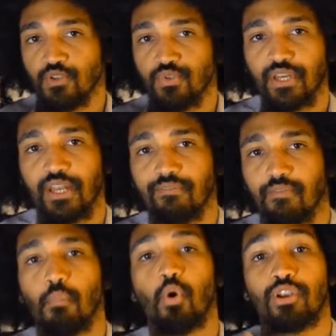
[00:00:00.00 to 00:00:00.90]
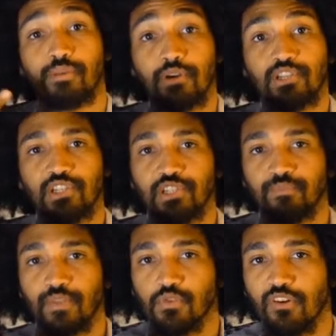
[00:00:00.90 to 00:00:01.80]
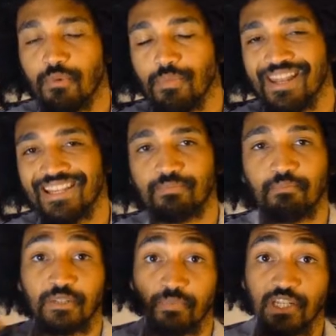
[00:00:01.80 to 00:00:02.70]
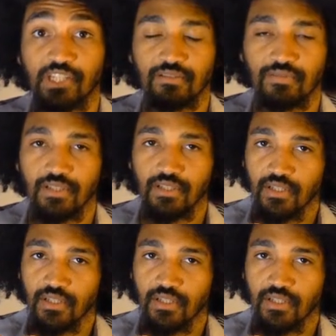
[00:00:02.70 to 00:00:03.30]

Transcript: you can have more liberty and you have maybe less perspective.